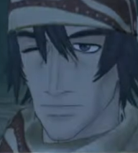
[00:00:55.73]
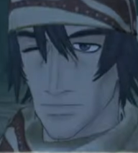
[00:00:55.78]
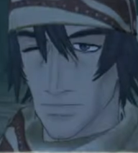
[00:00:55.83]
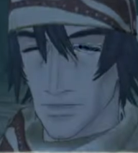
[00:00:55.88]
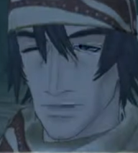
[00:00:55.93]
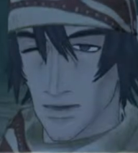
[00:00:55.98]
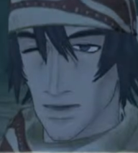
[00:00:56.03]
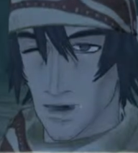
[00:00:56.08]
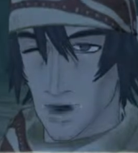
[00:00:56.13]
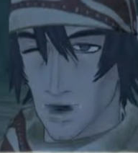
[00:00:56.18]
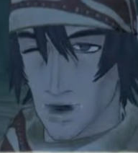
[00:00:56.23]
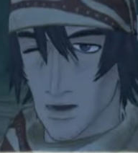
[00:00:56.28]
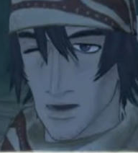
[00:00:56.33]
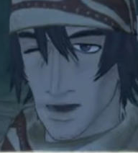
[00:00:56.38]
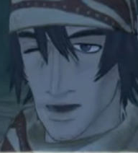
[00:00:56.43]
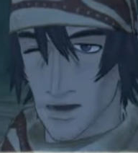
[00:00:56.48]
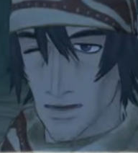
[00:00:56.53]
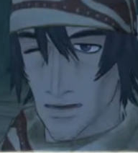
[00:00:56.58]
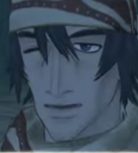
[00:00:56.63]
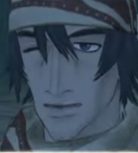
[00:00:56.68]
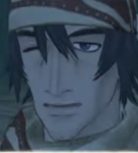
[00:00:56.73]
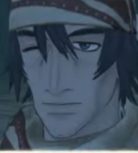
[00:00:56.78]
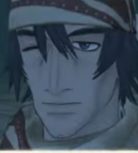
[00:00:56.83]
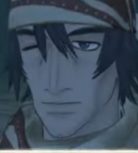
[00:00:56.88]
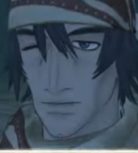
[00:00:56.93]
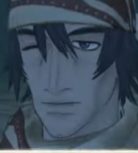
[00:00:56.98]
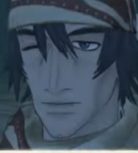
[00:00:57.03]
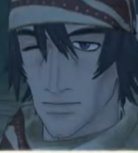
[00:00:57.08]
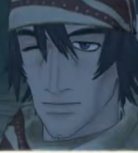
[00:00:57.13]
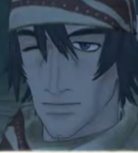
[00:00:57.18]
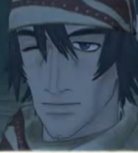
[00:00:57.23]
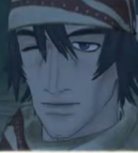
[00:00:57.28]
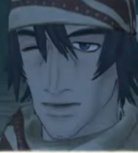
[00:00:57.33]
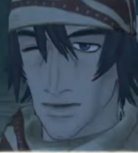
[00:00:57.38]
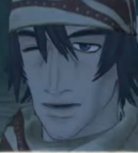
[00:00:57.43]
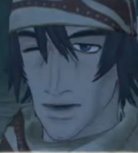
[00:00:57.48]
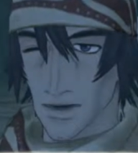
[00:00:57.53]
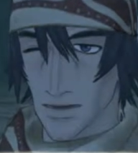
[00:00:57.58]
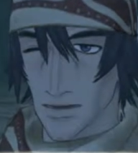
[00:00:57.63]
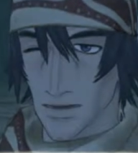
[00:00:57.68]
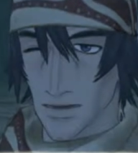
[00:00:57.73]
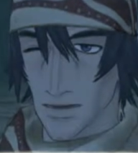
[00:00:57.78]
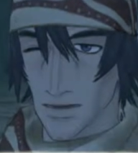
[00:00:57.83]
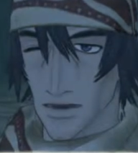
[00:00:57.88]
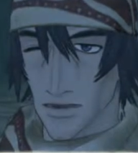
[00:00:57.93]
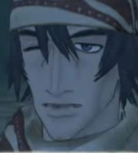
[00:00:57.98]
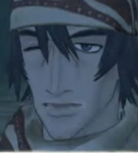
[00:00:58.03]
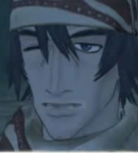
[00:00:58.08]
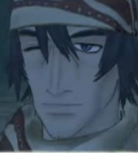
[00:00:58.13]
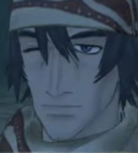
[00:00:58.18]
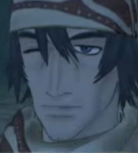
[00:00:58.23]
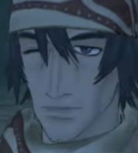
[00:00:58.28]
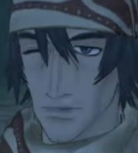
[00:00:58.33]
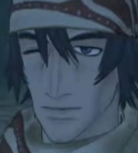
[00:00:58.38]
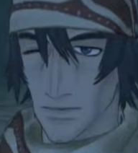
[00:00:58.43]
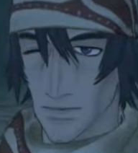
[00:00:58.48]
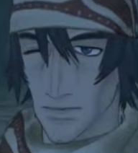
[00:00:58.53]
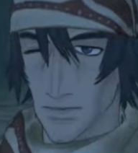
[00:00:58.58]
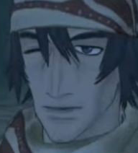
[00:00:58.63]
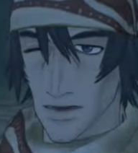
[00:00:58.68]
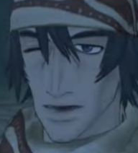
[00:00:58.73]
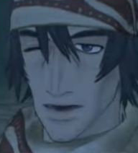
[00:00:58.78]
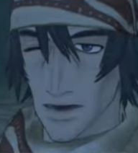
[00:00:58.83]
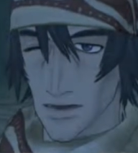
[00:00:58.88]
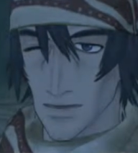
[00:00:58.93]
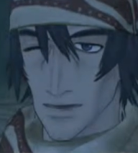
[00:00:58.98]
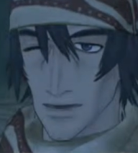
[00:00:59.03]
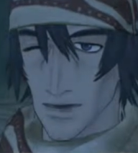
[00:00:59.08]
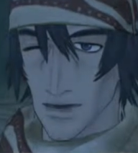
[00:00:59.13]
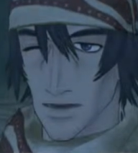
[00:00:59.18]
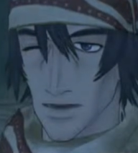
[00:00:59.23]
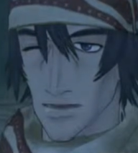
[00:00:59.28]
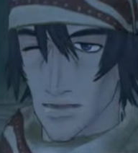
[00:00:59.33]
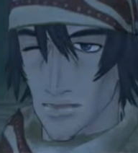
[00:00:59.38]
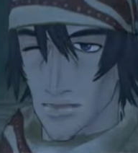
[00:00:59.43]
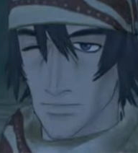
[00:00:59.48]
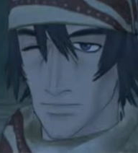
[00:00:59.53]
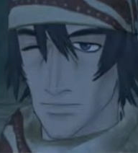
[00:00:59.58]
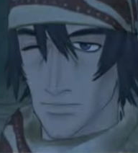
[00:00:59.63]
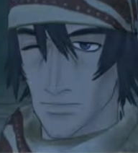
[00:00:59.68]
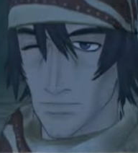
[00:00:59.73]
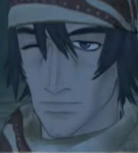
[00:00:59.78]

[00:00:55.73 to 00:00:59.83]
Let's enjoy life. It's up to us to change other folks' minds.